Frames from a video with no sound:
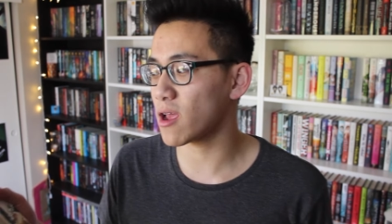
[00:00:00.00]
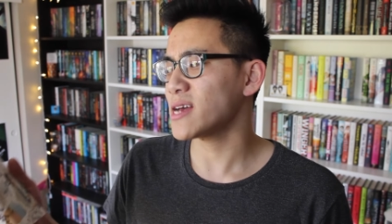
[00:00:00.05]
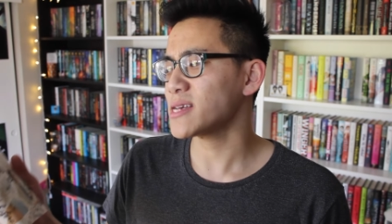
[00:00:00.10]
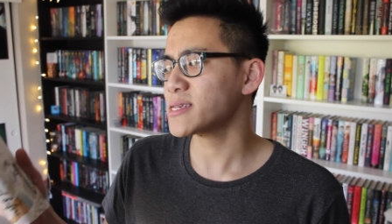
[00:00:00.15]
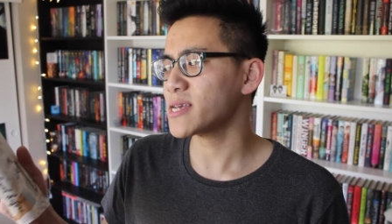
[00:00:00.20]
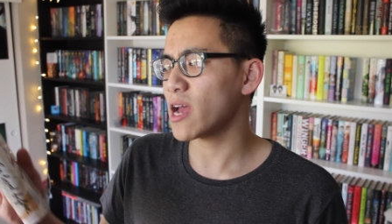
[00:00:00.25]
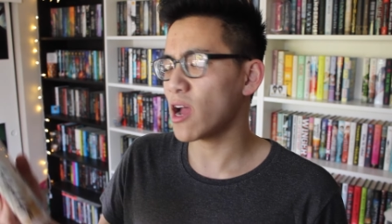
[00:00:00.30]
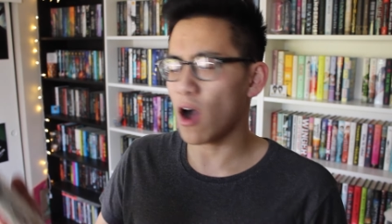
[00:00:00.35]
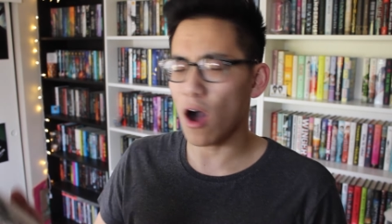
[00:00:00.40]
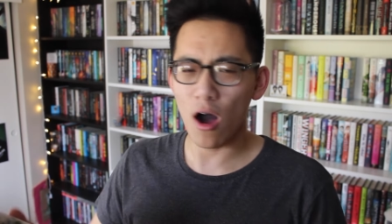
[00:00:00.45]
And I
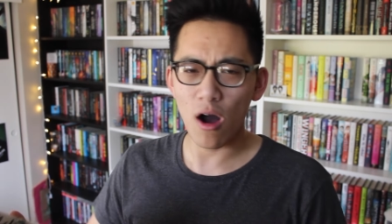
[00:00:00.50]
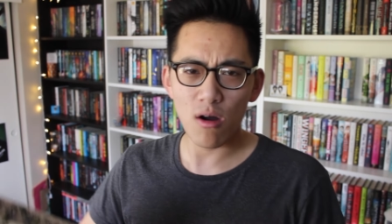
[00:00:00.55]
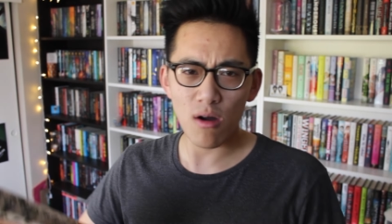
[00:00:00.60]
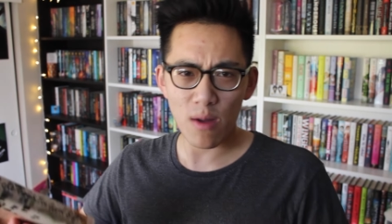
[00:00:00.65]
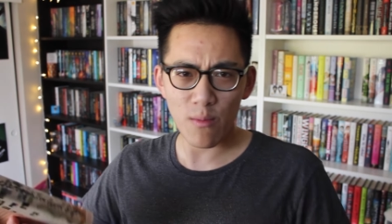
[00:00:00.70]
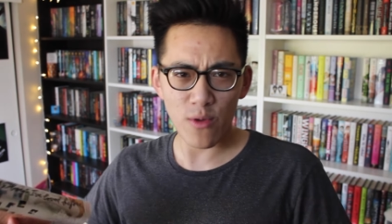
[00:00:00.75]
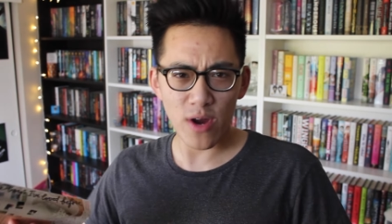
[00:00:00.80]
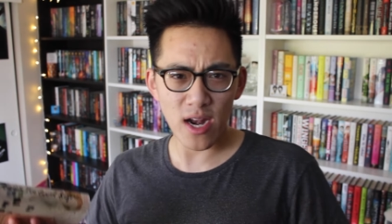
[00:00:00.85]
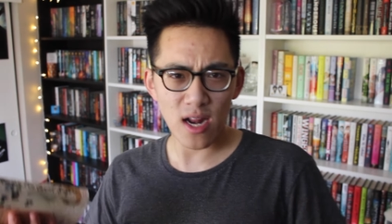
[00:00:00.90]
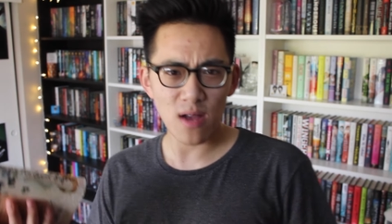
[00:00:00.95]
say, oh,
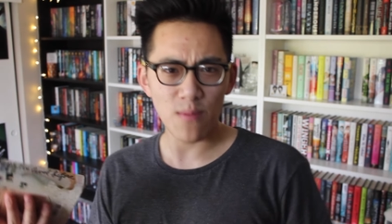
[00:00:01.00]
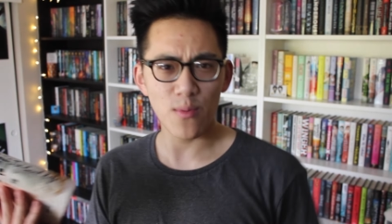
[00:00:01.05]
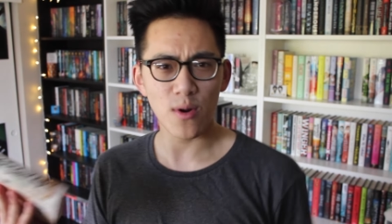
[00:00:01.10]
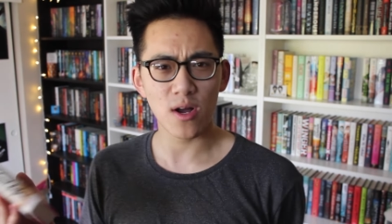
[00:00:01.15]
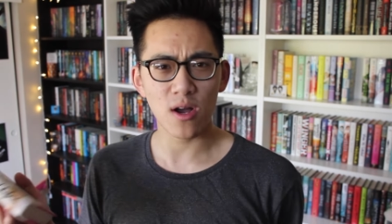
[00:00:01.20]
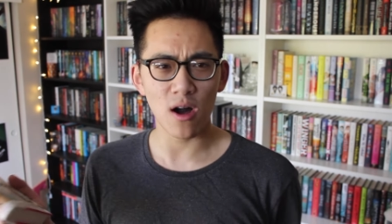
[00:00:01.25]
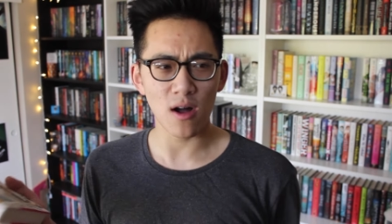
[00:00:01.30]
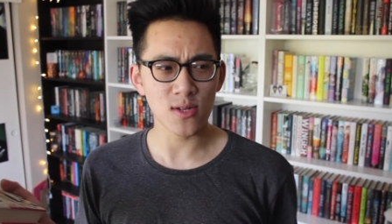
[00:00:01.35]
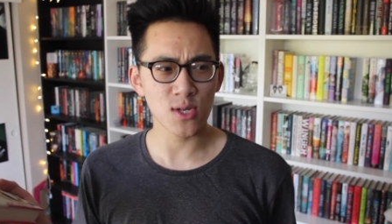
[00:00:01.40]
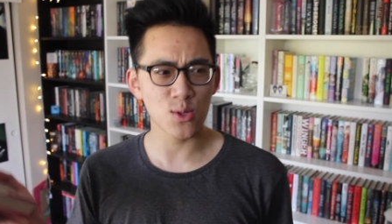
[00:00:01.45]
I'm reading a
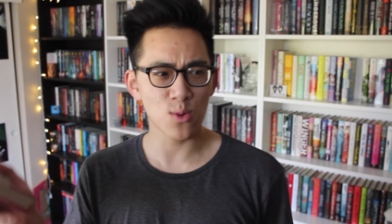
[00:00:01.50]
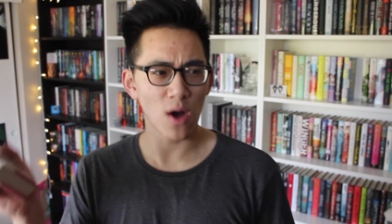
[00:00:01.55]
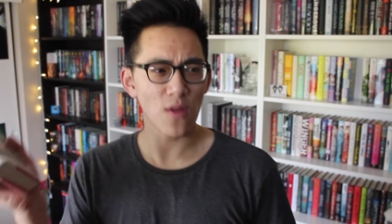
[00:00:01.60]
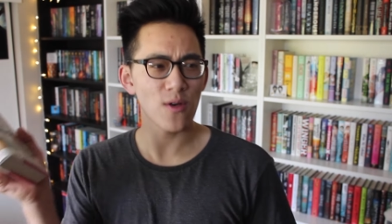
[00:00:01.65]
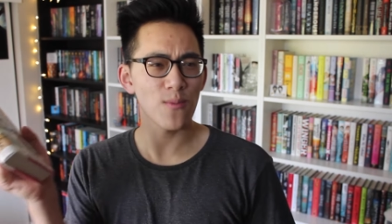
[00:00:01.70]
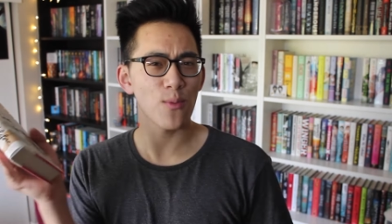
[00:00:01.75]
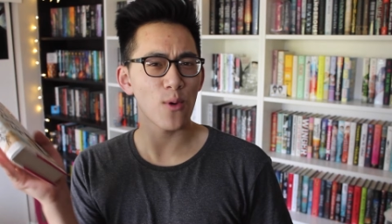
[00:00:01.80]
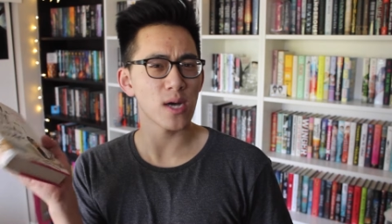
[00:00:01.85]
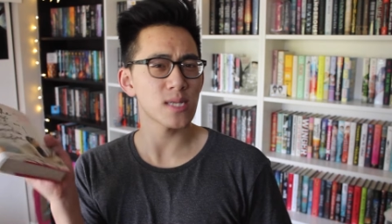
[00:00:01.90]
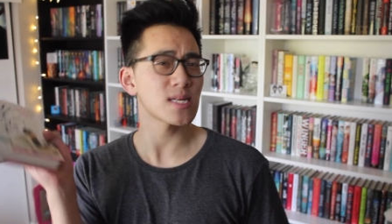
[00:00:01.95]
book called To All
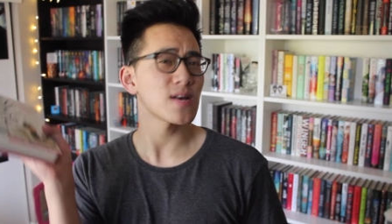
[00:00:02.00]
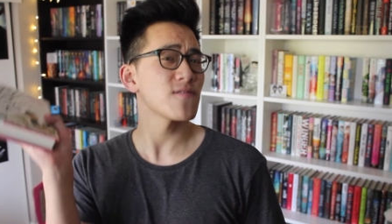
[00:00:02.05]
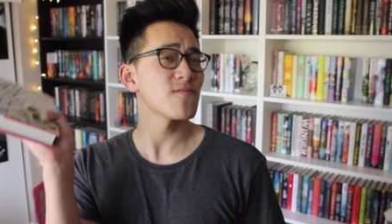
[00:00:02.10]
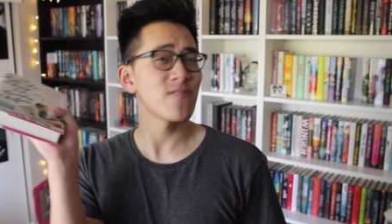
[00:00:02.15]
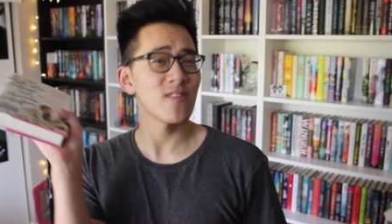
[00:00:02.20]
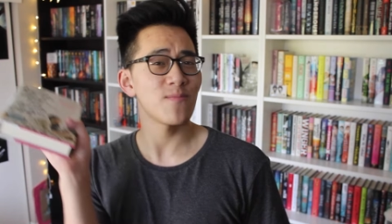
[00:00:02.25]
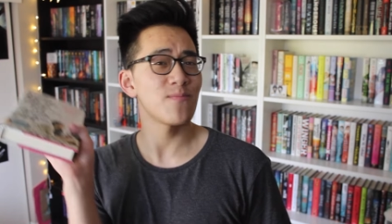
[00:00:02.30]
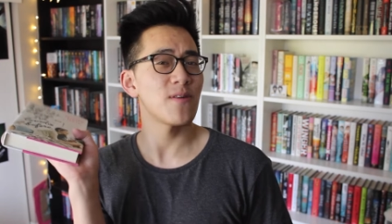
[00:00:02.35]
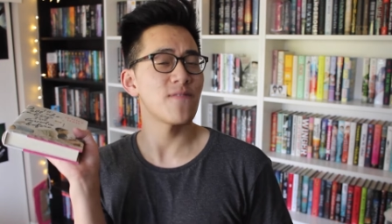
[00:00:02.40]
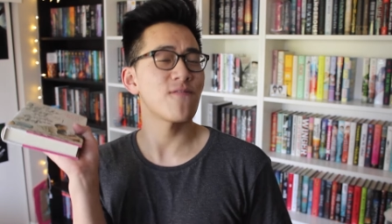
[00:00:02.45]
the Boys
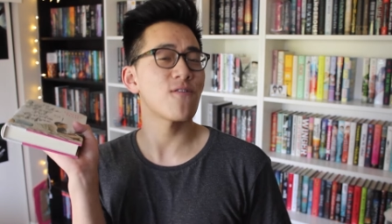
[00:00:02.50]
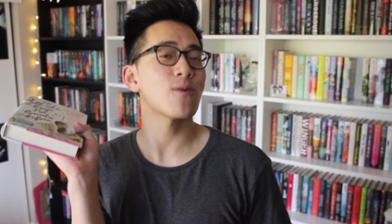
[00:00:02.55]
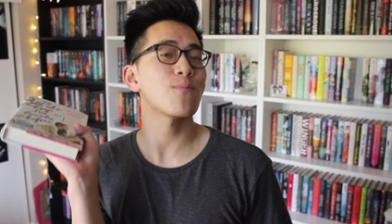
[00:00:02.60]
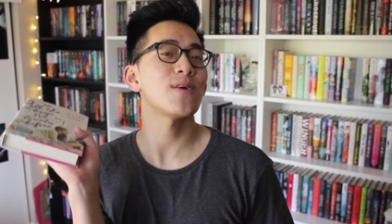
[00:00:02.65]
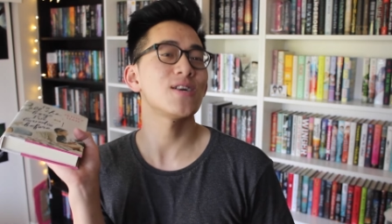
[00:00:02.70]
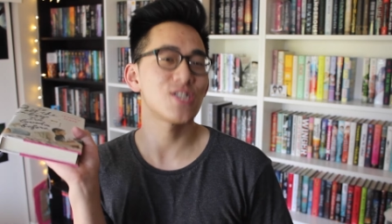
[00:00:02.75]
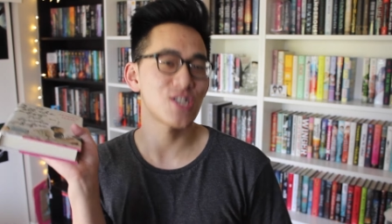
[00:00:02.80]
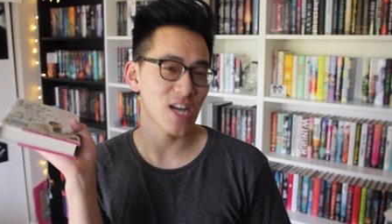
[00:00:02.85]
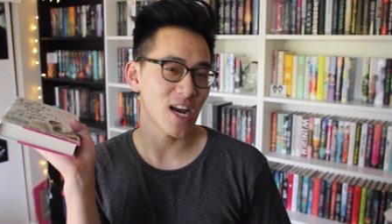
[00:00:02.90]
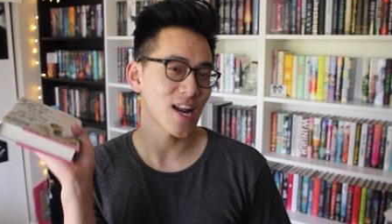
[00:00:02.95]
I've Loved Before
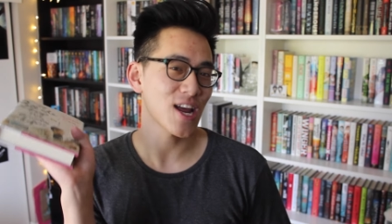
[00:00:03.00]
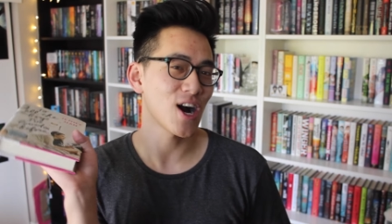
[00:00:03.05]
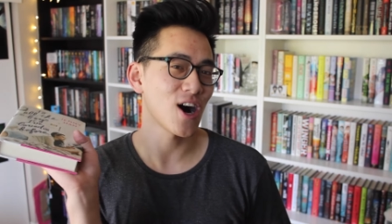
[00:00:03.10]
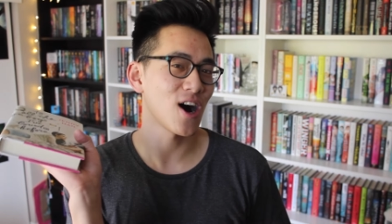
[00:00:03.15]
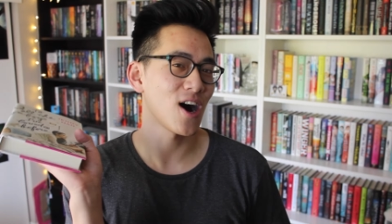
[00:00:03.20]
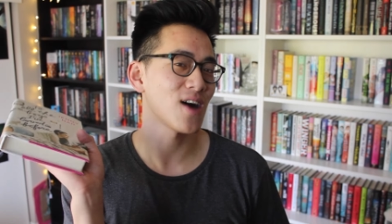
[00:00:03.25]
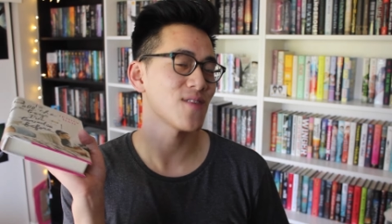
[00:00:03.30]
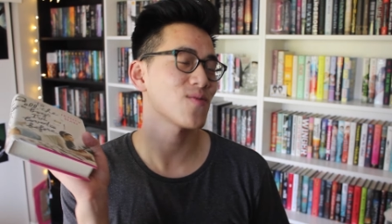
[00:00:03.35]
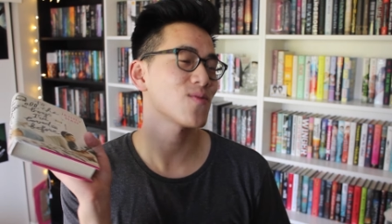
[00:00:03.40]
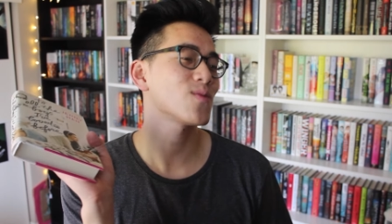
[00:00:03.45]
by Jenny
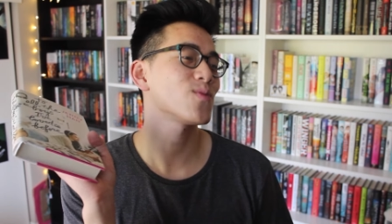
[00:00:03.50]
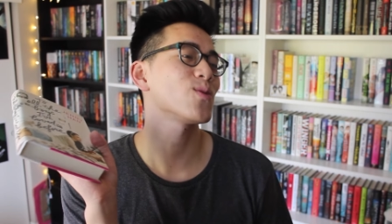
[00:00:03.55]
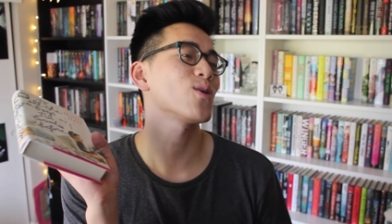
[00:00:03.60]
Han.